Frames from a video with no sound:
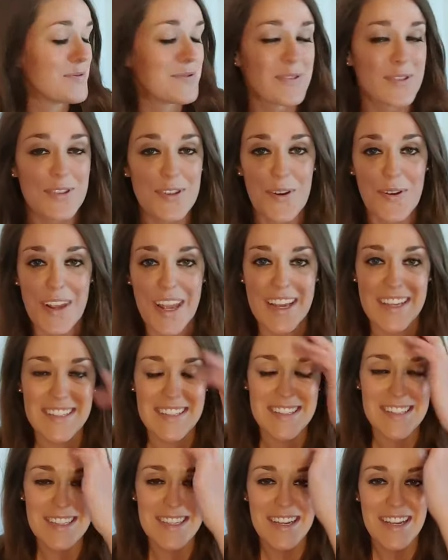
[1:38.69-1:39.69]
So
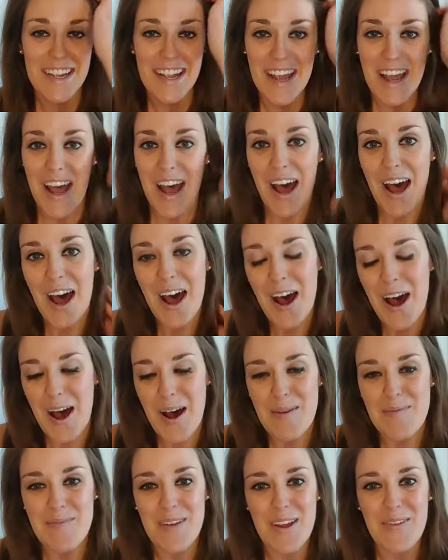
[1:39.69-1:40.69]
yes,
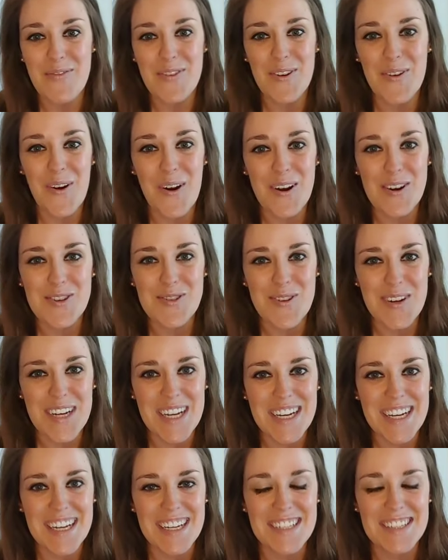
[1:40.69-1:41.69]
if you are
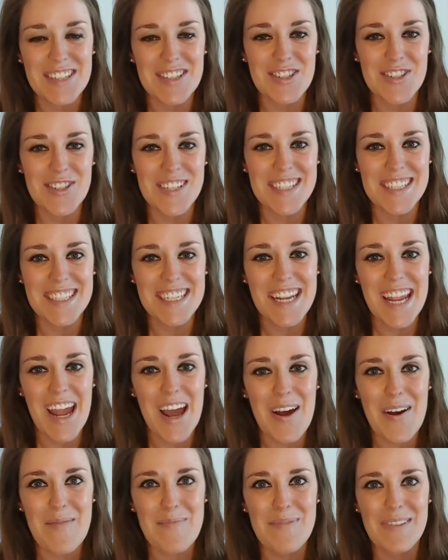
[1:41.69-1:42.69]
joining us just now,